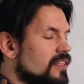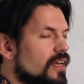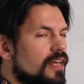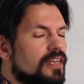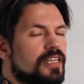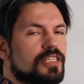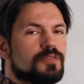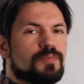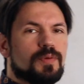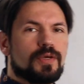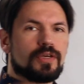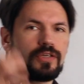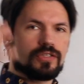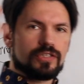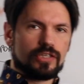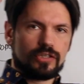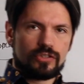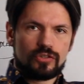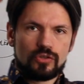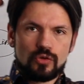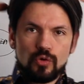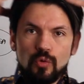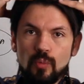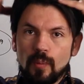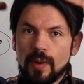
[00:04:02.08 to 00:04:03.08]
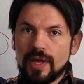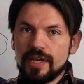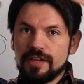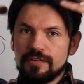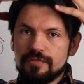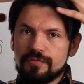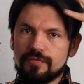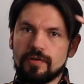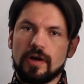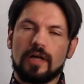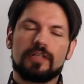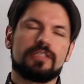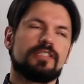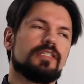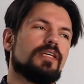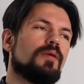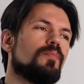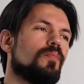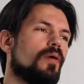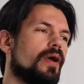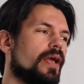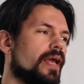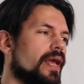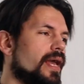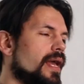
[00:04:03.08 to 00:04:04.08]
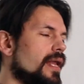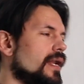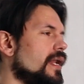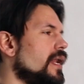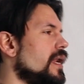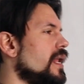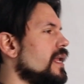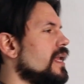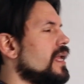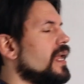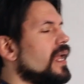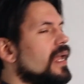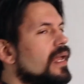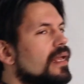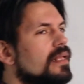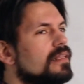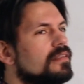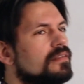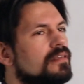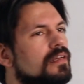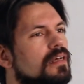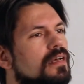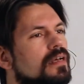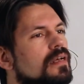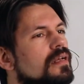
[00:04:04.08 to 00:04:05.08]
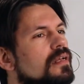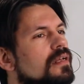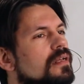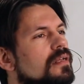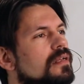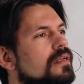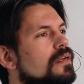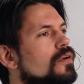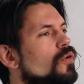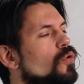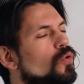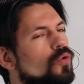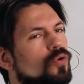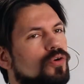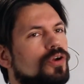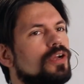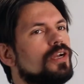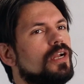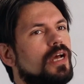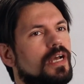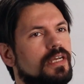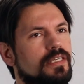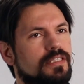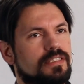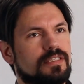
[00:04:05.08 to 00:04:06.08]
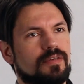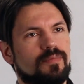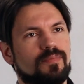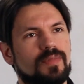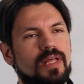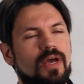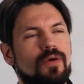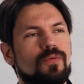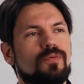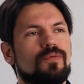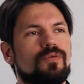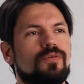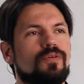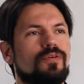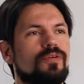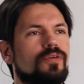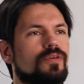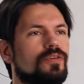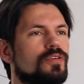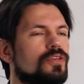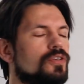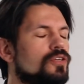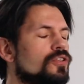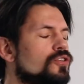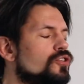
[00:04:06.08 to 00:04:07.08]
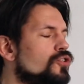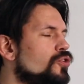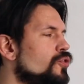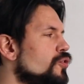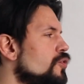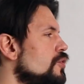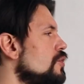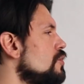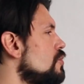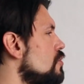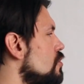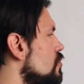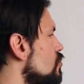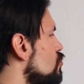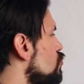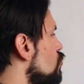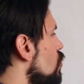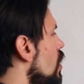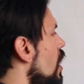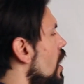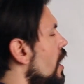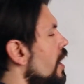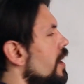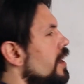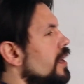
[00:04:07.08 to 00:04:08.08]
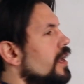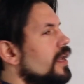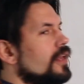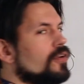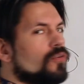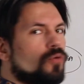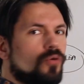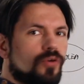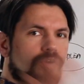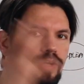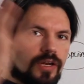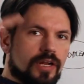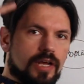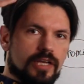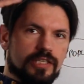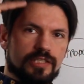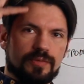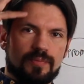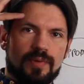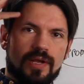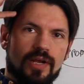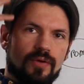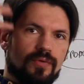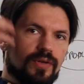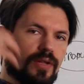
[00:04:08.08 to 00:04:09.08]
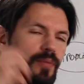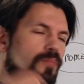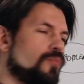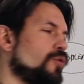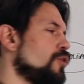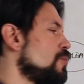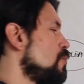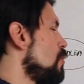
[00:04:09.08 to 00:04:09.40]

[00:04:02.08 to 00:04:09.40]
done is because there's too many thoughts in my head and I can't organize them. Now, you shouldn't try and organize them here and then put